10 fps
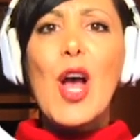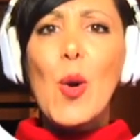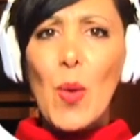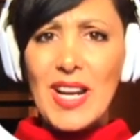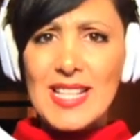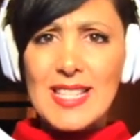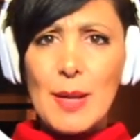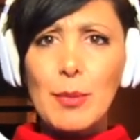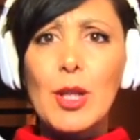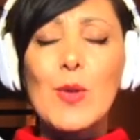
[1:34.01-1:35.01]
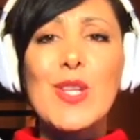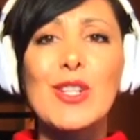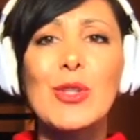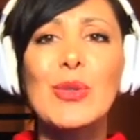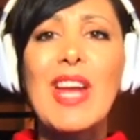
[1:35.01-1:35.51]
One step closer
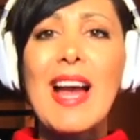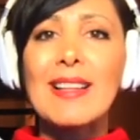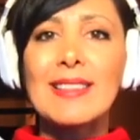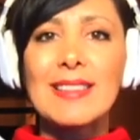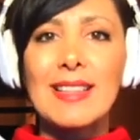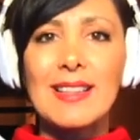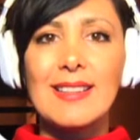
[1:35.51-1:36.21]
to reality.